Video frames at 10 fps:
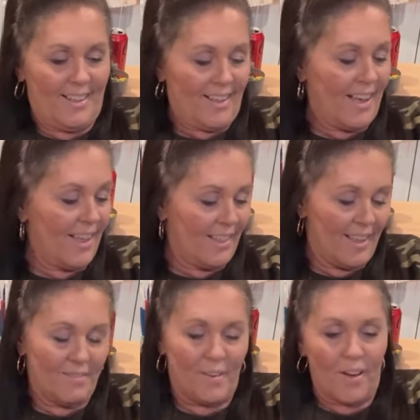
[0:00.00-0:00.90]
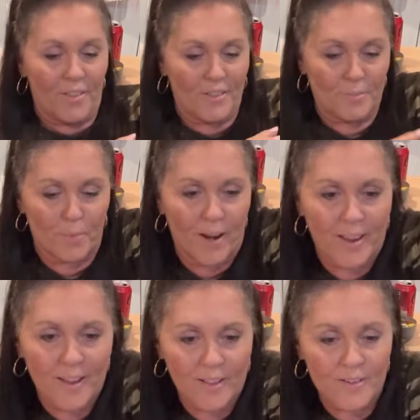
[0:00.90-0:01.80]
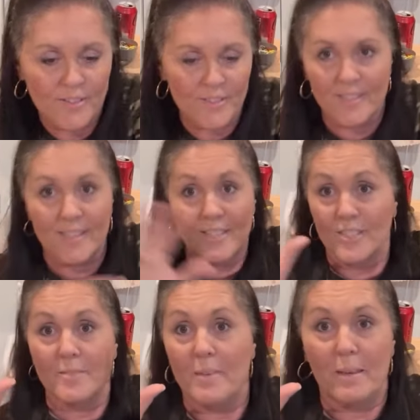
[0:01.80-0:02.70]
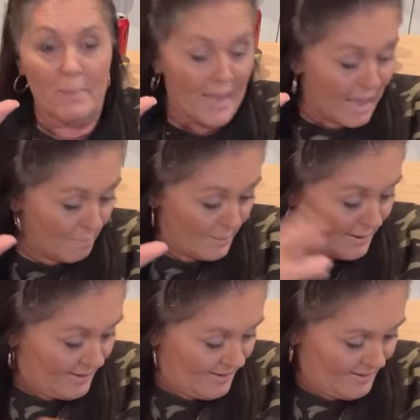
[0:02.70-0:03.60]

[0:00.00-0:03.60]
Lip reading: I love all those bright colors. They just make me happy.